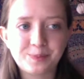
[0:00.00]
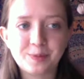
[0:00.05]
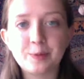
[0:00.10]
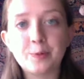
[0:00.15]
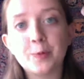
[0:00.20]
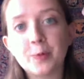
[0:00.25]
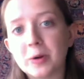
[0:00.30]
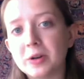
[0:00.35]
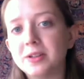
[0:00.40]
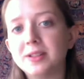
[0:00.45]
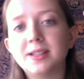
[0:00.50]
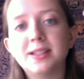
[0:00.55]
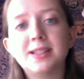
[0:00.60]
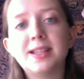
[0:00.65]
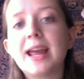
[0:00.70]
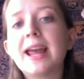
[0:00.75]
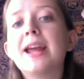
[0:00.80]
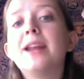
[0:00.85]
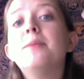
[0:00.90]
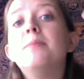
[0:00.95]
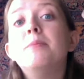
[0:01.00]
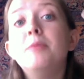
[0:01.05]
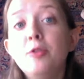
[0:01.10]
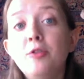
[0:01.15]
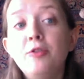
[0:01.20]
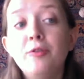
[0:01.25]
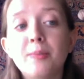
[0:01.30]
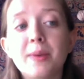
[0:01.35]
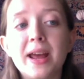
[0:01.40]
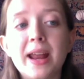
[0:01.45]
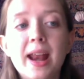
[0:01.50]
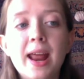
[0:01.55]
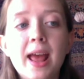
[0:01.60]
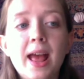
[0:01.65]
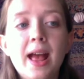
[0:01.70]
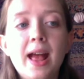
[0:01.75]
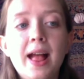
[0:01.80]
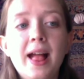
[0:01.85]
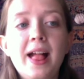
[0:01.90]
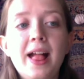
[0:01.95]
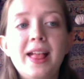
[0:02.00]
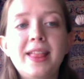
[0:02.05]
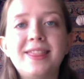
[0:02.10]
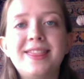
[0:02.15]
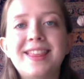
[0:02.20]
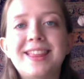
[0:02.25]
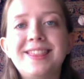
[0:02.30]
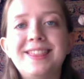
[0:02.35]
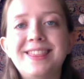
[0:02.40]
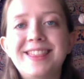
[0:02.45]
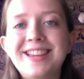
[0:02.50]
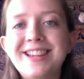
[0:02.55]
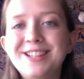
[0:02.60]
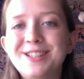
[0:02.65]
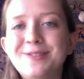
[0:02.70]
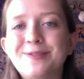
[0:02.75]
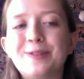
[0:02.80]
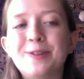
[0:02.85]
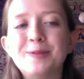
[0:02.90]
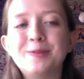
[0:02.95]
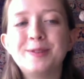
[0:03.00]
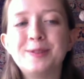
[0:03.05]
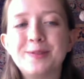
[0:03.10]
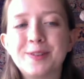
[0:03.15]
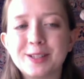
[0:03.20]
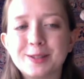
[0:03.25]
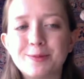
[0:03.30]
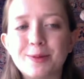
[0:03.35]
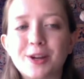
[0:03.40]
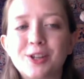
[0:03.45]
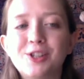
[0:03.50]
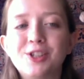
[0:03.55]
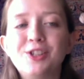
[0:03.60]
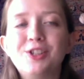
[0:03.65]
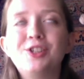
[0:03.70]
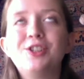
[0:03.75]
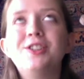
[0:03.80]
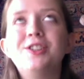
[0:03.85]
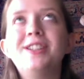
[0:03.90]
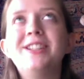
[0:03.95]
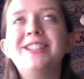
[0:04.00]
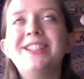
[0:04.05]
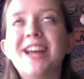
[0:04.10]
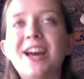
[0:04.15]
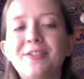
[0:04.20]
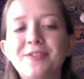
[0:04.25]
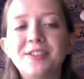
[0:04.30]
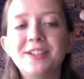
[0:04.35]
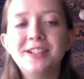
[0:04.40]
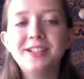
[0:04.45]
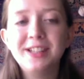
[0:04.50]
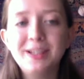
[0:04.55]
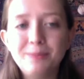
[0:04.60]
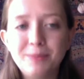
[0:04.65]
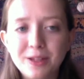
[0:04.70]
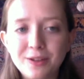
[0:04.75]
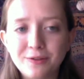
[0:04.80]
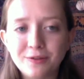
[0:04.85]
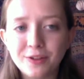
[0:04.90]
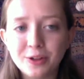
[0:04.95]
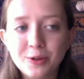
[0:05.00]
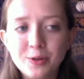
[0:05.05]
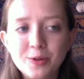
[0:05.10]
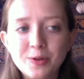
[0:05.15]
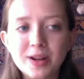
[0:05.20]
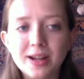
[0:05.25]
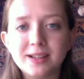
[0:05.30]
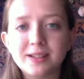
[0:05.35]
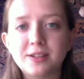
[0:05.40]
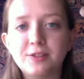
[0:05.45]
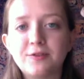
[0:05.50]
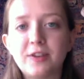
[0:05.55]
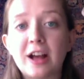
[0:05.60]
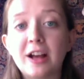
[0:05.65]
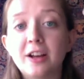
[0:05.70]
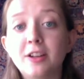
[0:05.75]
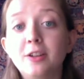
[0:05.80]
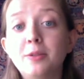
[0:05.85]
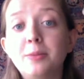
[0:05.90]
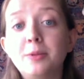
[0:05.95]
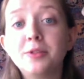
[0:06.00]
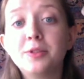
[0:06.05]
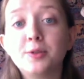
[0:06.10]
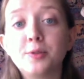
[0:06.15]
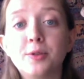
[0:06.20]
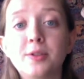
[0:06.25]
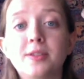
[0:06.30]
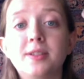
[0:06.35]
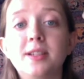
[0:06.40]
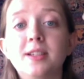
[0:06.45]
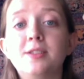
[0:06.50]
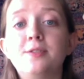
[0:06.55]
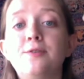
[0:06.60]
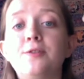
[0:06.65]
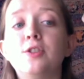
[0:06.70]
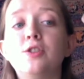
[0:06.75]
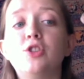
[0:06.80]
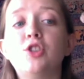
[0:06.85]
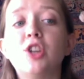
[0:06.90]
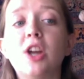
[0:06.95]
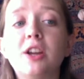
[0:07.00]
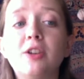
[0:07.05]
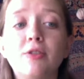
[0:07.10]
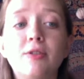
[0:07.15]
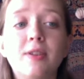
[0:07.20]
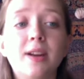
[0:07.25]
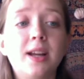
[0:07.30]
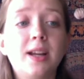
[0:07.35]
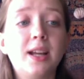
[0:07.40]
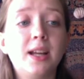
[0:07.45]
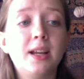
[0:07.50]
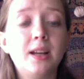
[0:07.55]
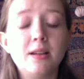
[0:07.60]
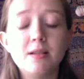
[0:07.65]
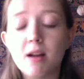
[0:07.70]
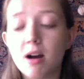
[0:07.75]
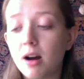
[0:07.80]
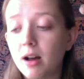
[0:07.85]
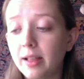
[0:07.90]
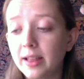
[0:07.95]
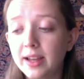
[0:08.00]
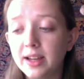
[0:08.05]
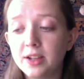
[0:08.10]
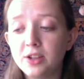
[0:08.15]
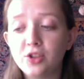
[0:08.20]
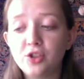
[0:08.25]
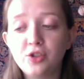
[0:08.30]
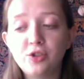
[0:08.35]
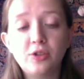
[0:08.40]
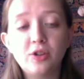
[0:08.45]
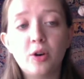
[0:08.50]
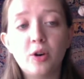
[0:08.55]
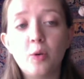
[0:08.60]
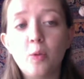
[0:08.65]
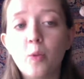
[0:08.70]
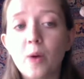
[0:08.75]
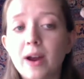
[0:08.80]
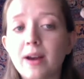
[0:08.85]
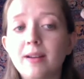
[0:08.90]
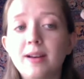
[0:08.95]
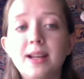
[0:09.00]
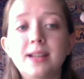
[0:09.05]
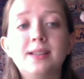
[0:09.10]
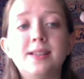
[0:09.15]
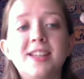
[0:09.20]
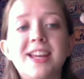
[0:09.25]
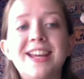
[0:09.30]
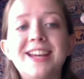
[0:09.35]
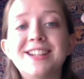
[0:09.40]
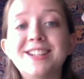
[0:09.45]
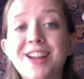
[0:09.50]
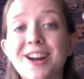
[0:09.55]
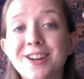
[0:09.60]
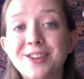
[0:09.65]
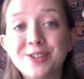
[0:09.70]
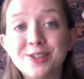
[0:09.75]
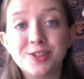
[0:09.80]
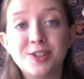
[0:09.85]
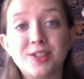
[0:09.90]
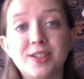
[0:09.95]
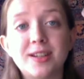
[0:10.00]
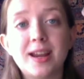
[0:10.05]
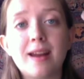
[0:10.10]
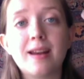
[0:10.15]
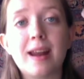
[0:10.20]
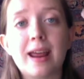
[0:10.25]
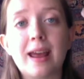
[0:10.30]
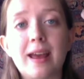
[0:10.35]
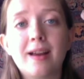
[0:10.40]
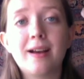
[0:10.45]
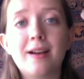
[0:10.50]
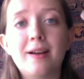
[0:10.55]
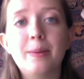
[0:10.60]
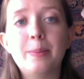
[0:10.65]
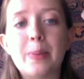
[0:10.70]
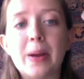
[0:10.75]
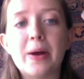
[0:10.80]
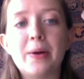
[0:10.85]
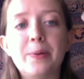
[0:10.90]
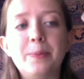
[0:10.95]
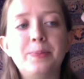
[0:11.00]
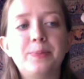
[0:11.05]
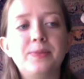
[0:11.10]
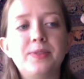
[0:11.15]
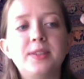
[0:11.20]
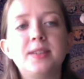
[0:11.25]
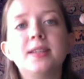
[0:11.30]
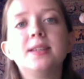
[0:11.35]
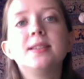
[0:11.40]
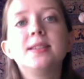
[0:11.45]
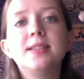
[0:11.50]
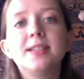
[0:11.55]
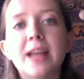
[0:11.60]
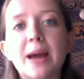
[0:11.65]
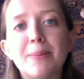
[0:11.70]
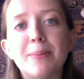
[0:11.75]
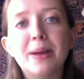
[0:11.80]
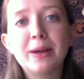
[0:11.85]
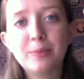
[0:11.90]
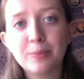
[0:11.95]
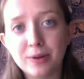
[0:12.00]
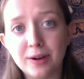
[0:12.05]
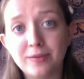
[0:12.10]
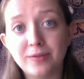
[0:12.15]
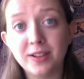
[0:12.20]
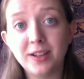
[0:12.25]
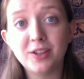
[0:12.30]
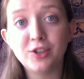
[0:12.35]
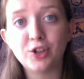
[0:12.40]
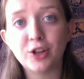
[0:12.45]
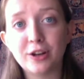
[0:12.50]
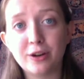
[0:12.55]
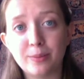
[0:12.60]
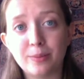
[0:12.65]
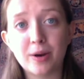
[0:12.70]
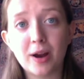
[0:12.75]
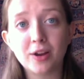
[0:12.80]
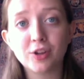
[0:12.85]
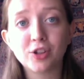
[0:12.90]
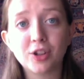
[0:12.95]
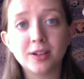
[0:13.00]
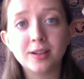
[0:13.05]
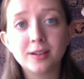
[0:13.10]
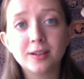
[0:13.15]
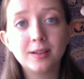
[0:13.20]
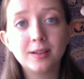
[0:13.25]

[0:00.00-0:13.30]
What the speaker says: words and movement, then these forms of expression should definitely be viewed as valuable sources for generating knowledge, awareness, and understanding about systemic privilege and oppression.